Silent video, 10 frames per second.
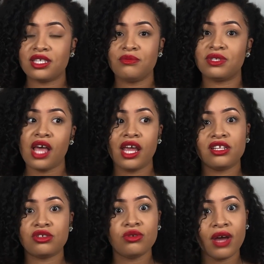Because it was
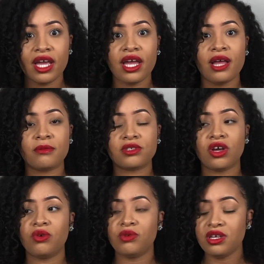2 a.m.
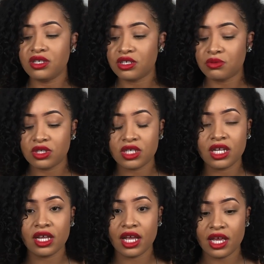So we just was
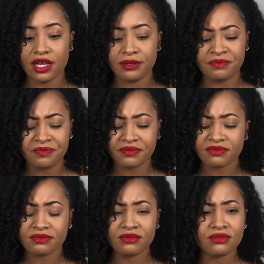chilling, and
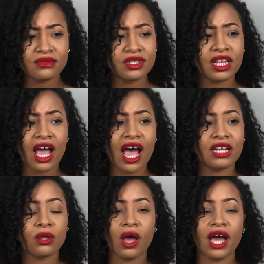
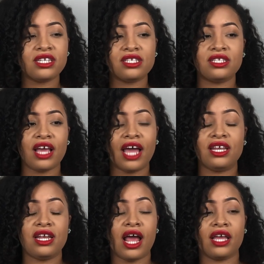I
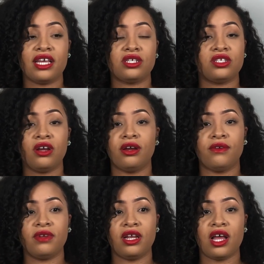did not get
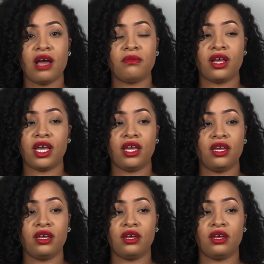served, and I'm like,